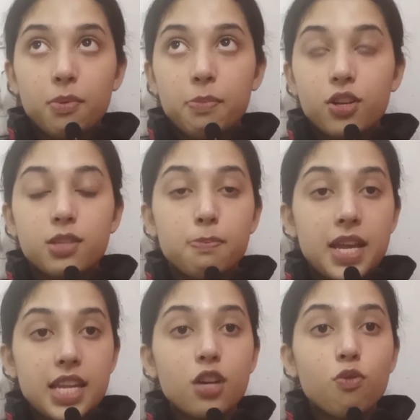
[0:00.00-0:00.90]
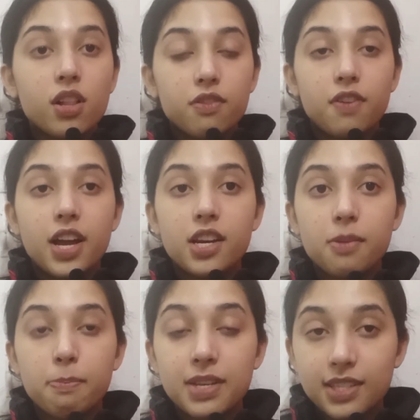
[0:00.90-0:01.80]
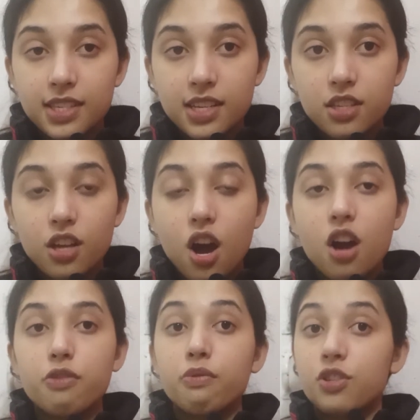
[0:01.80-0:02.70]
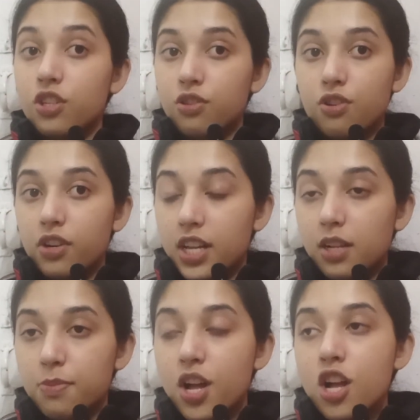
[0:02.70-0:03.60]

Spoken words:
because many qualified businesses are registered on Yelp.